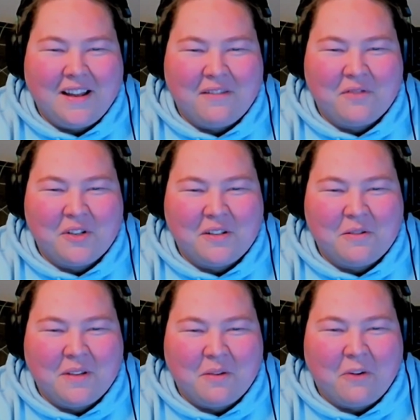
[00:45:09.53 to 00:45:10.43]
of just
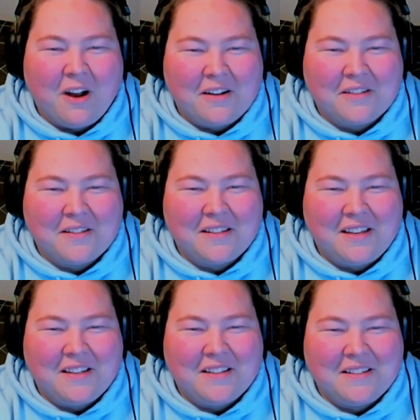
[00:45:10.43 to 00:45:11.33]
using rocks
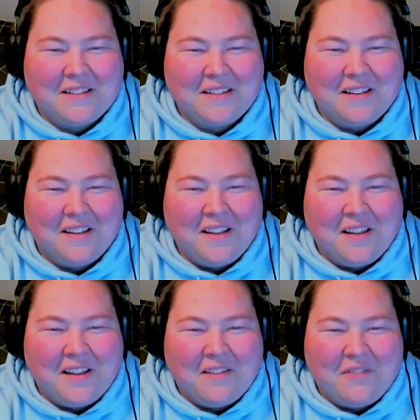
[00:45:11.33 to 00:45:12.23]
is
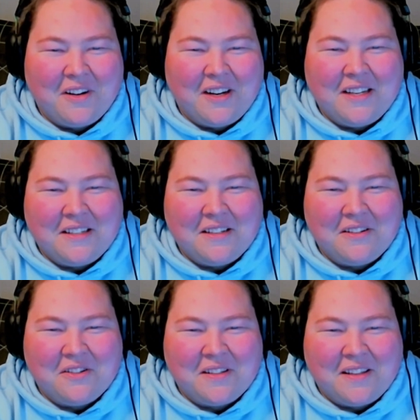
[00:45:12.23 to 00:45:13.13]
very easy to
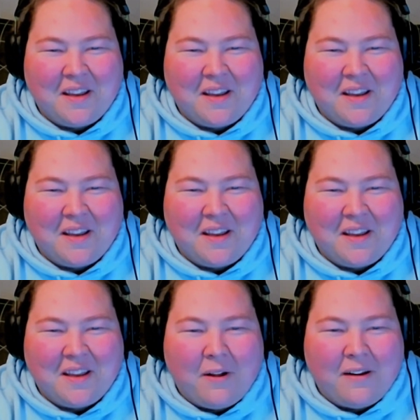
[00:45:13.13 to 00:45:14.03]
just like put a
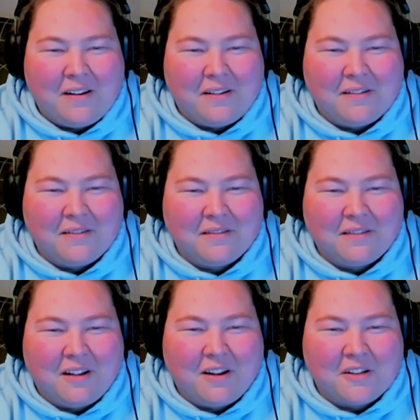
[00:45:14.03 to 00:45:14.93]
blob on
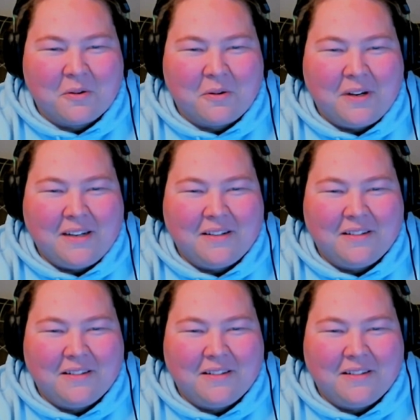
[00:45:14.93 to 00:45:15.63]
a screen.